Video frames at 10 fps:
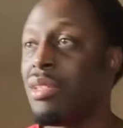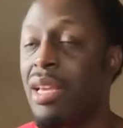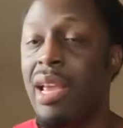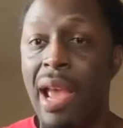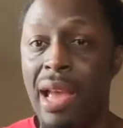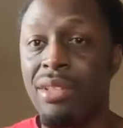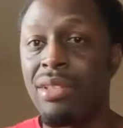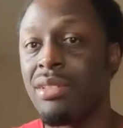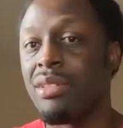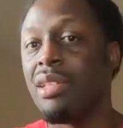their
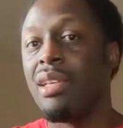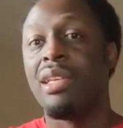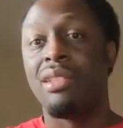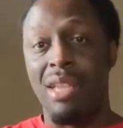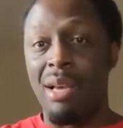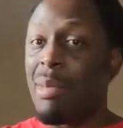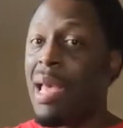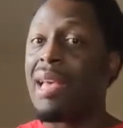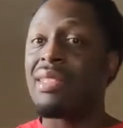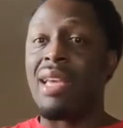action. Something
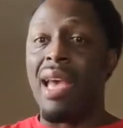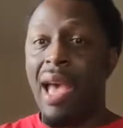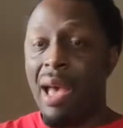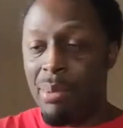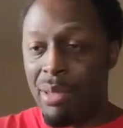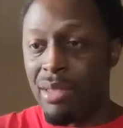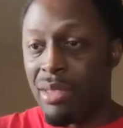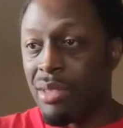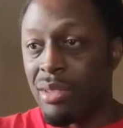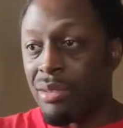has to happen.
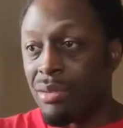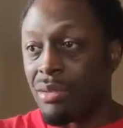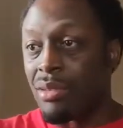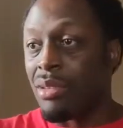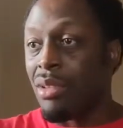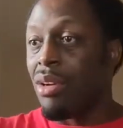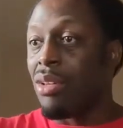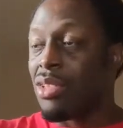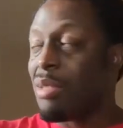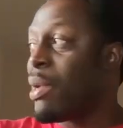
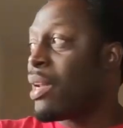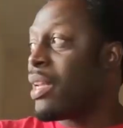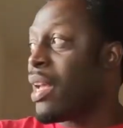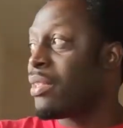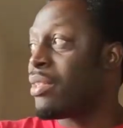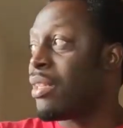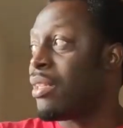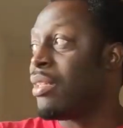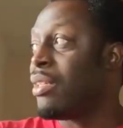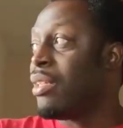Or somebody has to
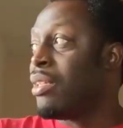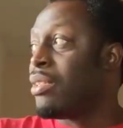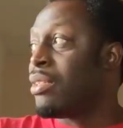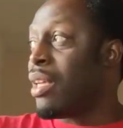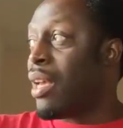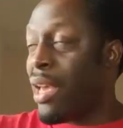say,